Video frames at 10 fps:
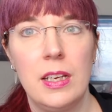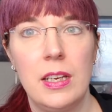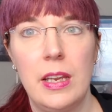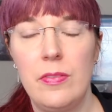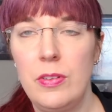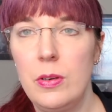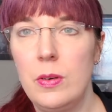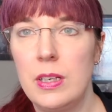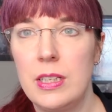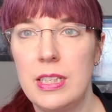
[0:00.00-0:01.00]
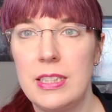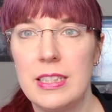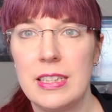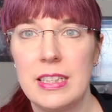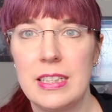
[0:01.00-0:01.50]
give you a
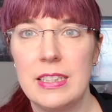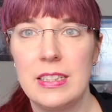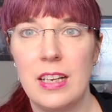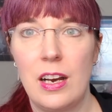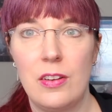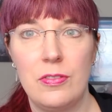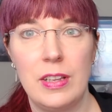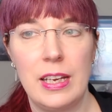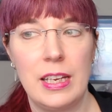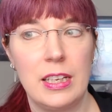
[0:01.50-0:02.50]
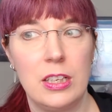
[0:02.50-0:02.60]
decent list of like